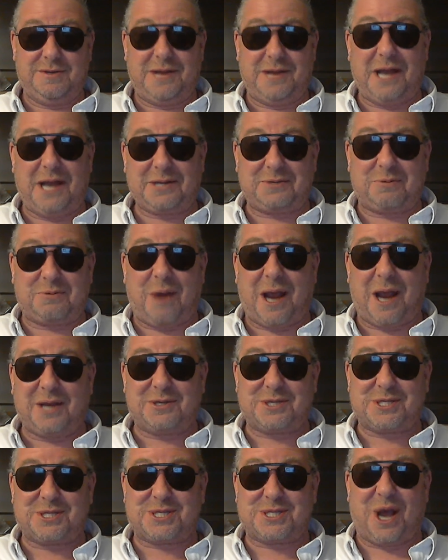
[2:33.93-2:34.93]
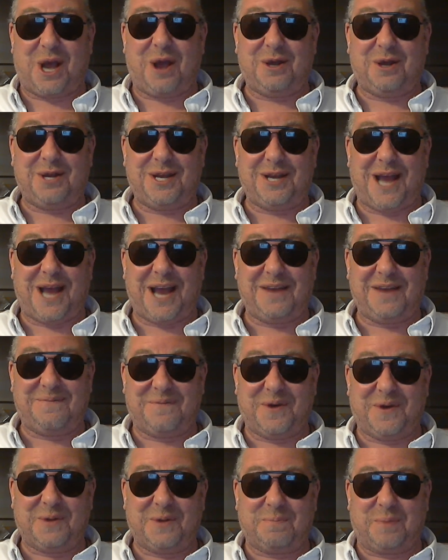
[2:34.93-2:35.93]
That's right, Sunday
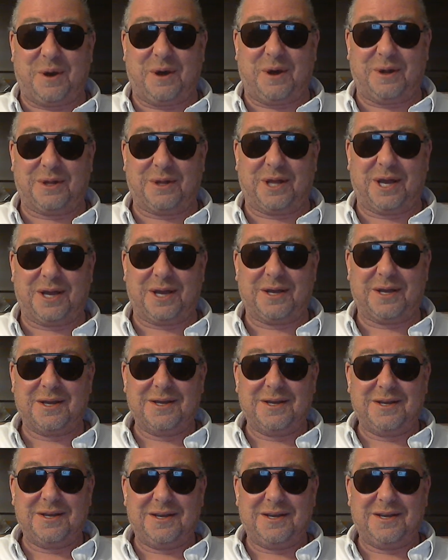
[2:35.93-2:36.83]
Night Football.